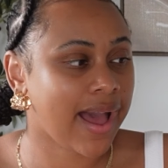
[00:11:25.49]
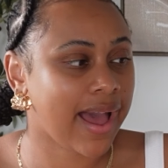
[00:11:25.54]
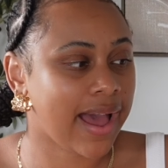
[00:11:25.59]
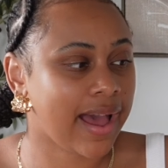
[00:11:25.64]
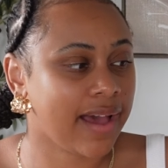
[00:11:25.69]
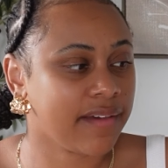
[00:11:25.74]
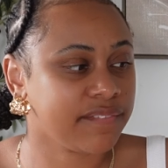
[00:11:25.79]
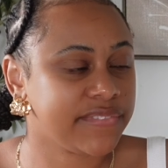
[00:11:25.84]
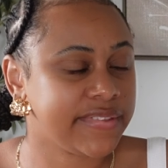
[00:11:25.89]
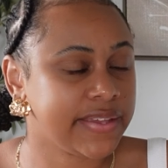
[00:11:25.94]

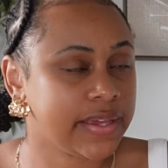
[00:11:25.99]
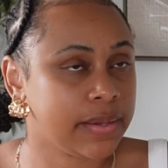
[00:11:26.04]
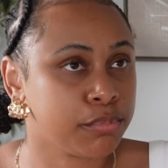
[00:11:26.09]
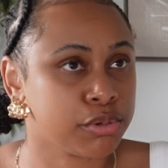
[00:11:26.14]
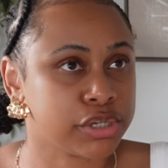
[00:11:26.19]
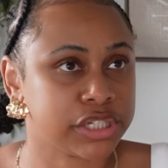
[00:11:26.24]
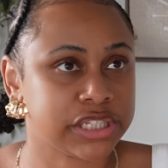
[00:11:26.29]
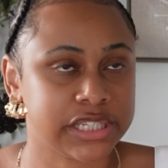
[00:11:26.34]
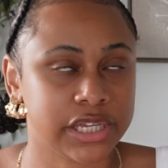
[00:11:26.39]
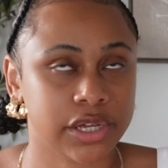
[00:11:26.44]
have the
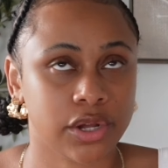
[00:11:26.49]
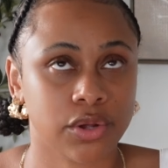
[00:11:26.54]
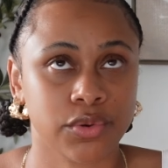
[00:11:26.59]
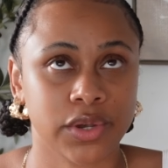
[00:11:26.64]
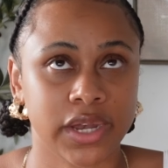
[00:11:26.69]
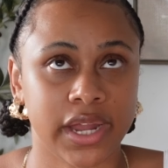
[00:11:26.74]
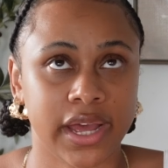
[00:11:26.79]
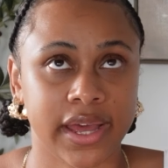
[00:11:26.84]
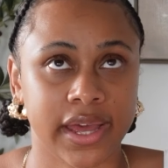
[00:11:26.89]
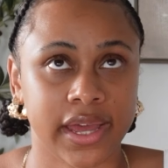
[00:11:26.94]
brazil
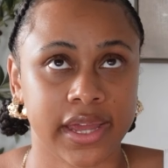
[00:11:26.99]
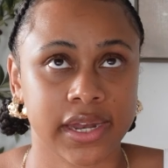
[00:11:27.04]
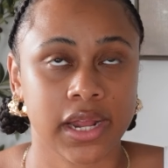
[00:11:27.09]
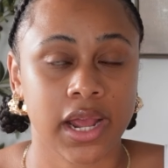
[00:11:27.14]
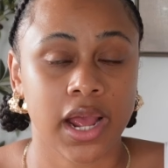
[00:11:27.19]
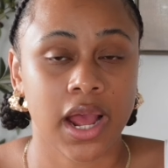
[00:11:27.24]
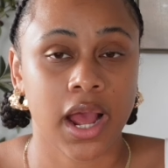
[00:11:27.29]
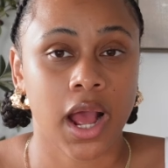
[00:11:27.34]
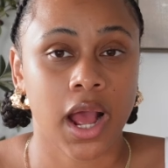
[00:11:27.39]
nut